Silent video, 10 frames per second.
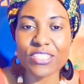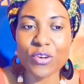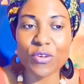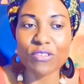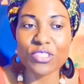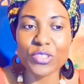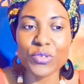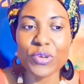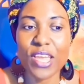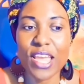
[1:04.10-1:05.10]
on
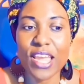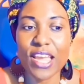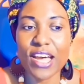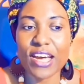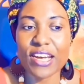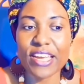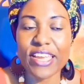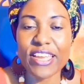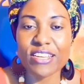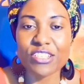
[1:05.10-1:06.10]
to a
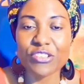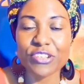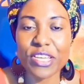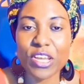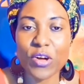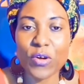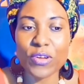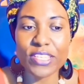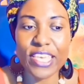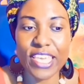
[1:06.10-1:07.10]
country
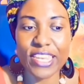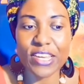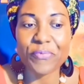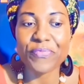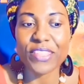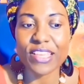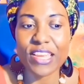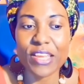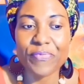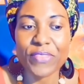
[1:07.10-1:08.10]
called Guinea.
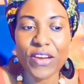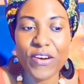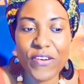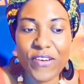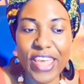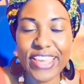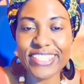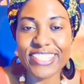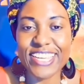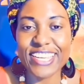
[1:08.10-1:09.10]
All
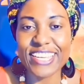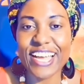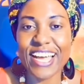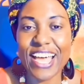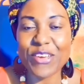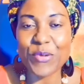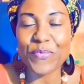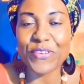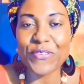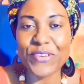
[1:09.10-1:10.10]
right, I
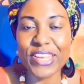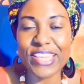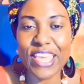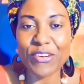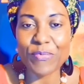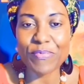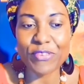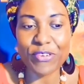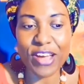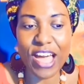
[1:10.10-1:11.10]
hope you're ready. I hope
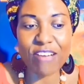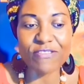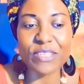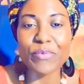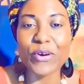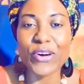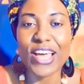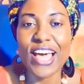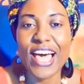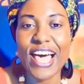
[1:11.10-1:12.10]
you're comfortable.
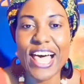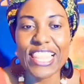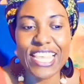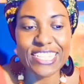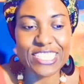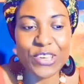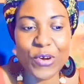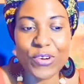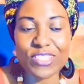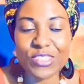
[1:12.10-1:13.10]
Let's
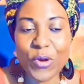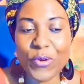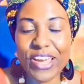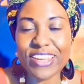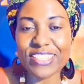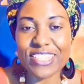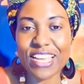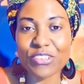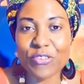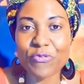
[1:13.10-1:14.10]
go. So we're going to
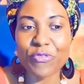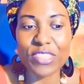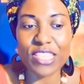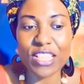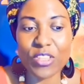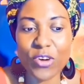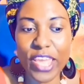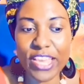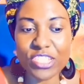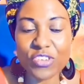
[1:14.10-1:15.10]
start off with the
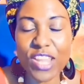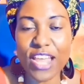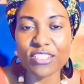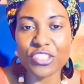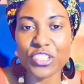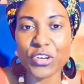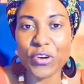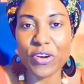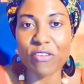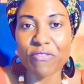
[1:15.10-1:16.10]
location and
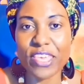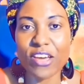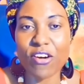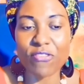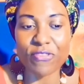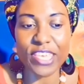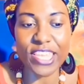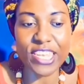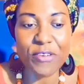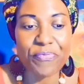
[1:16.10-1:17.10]
geography of Guinea.